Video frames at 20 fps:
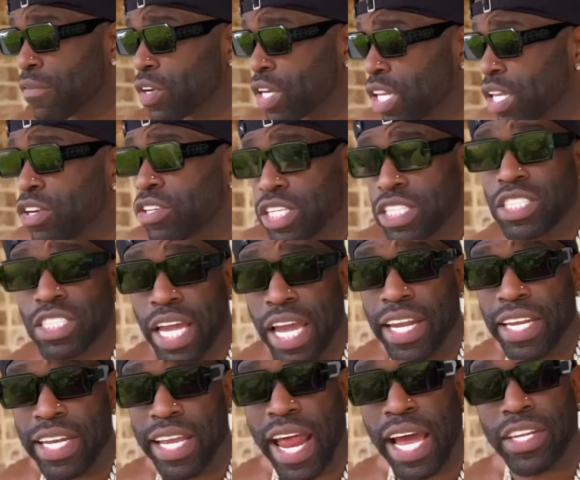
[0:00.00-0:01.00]
clearly
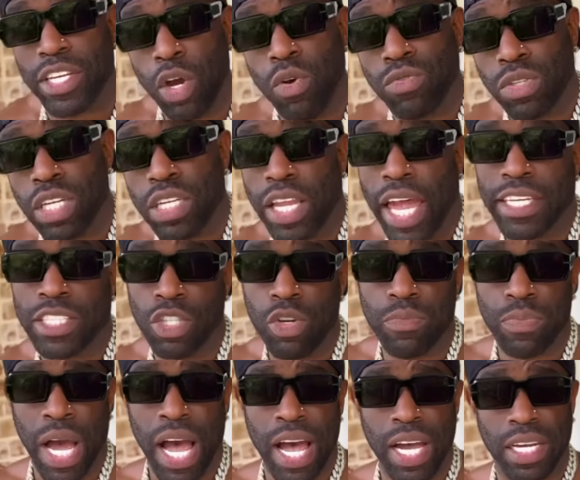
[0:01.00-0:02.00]
stated that I don't look like Tupac?